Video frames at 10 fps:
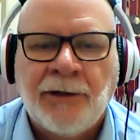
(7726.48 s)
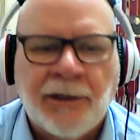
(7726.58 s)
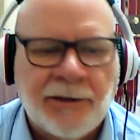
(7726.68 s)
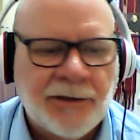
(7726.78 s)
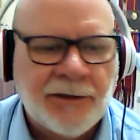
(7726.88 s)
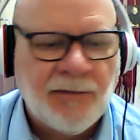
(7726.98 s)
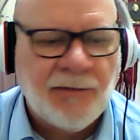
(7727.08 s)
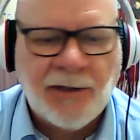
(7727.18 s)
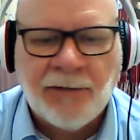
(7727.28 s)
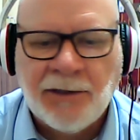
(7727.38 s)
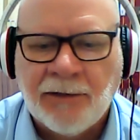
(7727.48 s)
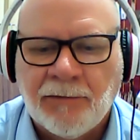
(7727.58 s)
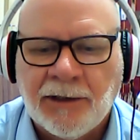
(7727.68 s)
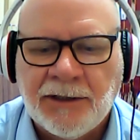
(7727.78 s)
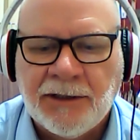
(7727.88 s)
Just give me a minute,
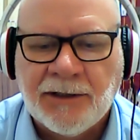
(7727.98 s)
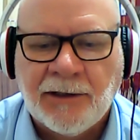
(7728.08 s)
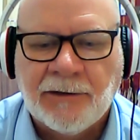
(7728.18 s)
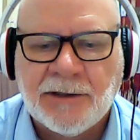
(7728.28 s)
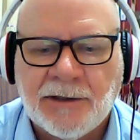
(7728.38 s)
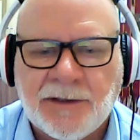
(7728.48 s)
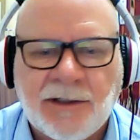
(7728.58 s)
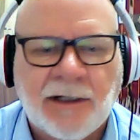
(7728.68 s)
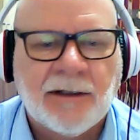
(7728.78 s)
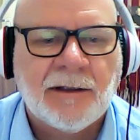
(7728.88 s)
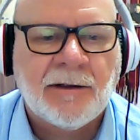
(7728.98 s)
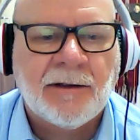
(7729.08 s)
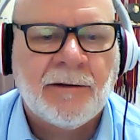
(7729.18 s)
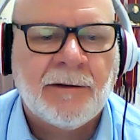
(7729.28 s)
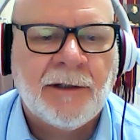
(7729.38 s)
please, and I'll just check that
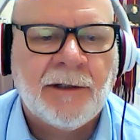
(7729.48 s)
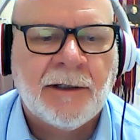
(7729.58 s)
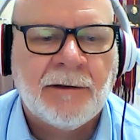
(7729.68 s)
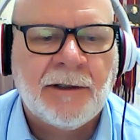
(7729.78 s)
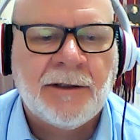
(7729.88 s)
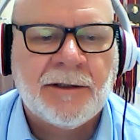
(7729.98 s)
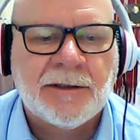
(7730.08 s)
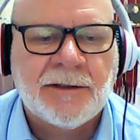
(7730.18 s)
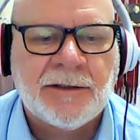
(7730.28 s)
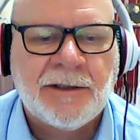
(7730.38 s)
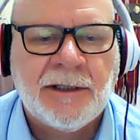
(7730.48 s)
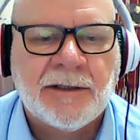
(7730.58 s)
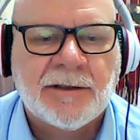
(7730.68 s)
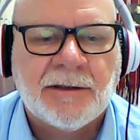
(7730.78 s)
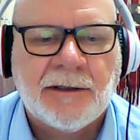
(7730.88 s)
the audio is
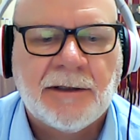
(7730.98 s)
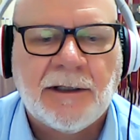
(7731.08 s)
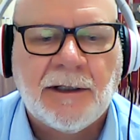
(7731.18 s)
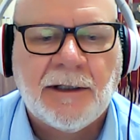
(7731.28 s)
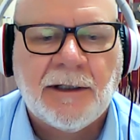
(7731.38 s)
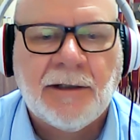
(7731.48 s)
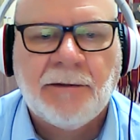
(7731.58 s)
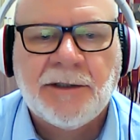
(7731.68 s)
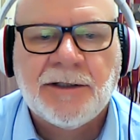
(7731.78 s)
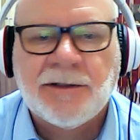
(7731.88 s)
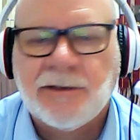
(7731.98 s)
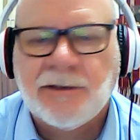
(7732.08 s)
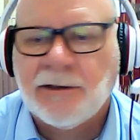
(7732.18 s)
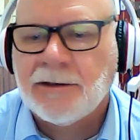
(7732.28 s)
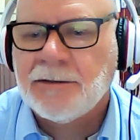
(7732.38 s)
ticked, which it's
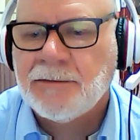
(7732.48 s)
not.